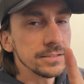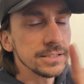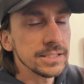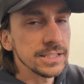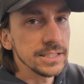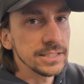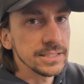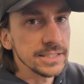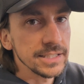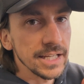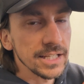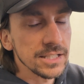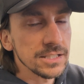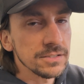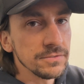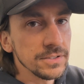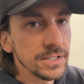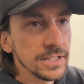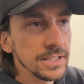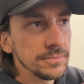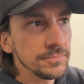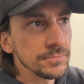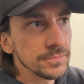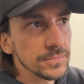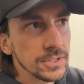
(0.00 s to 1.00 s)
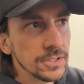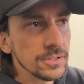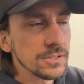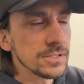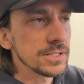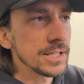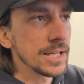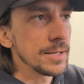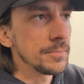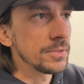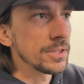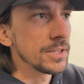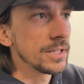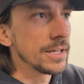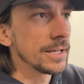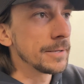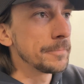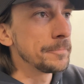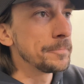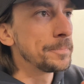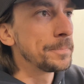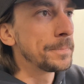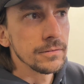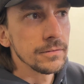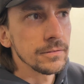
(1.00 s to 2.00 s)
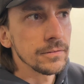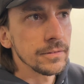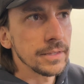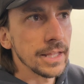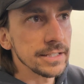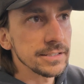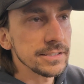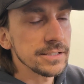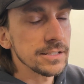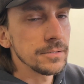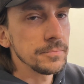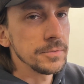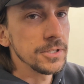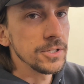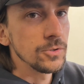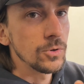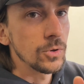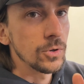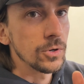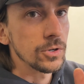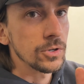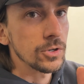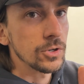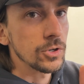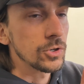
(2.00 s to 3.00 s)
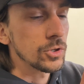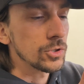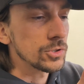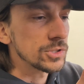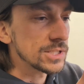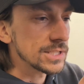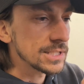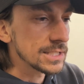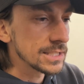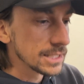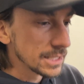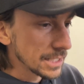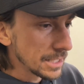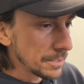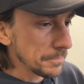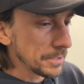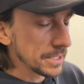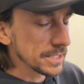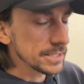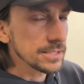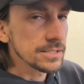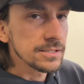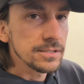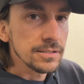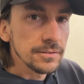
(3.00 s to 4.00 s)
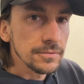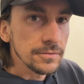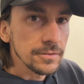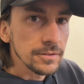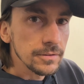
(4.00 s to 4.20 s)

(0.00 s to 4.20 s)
CTSV, they're the same thing. That's gonna be your slimmest.